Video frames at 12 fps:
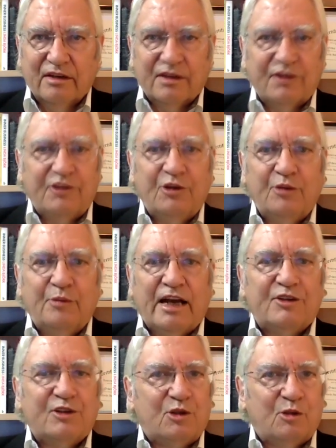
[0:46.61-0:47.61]
the two
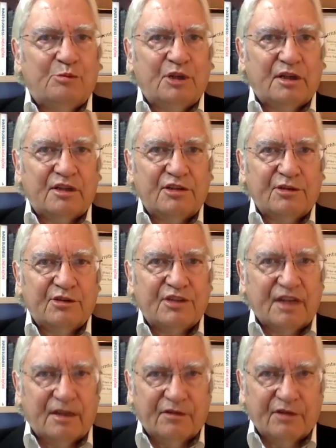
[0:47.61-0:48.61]
magical books whose
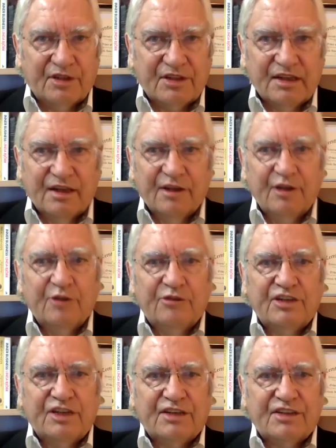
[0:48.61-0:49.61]
covers you've
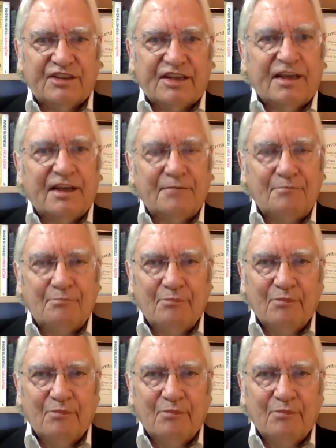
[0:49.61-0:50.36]
just seen.